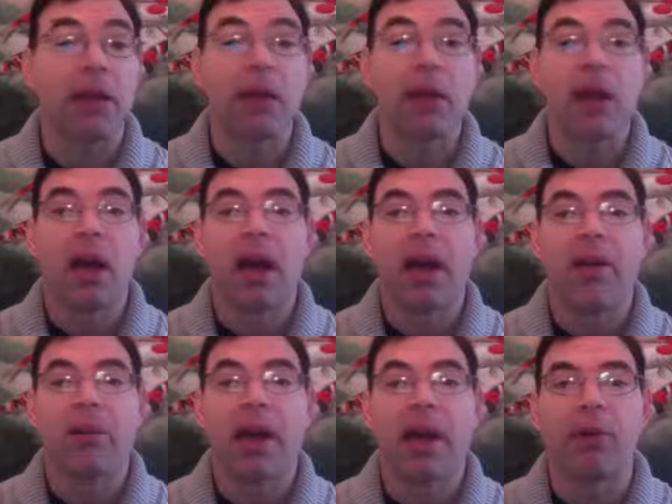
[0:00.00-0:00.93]
I
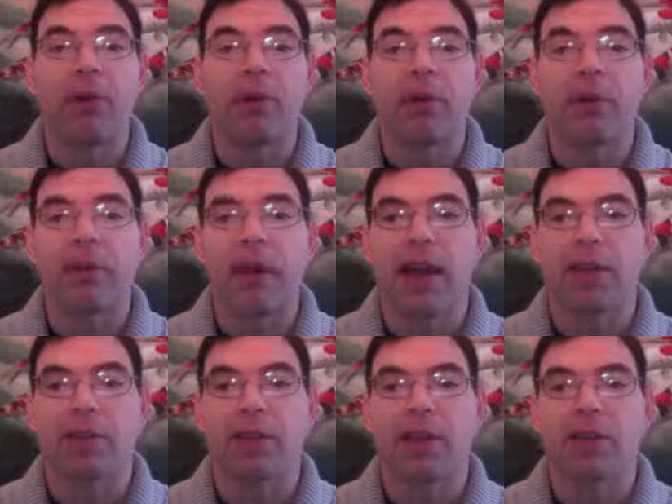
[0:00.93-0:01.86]
would look at this as a
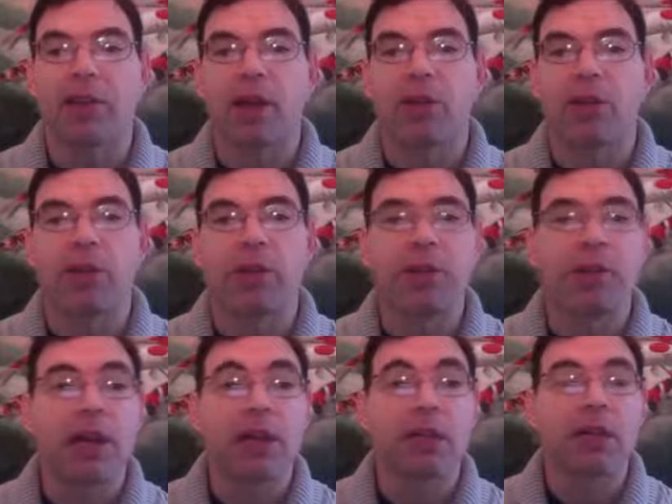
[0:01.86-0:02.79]
potential Hashimoto's
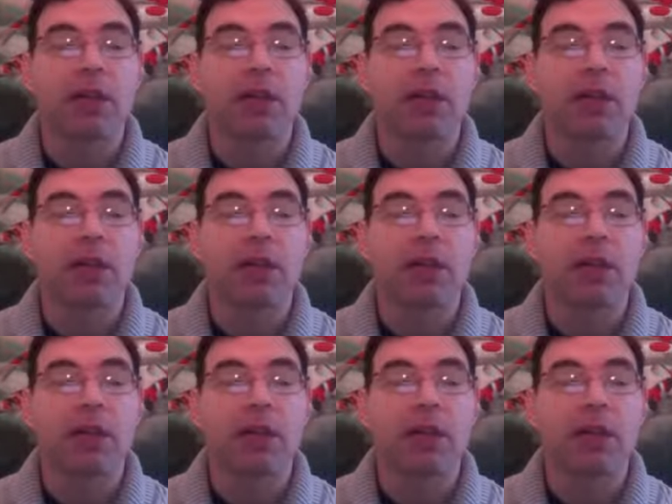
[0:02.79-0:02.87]
case,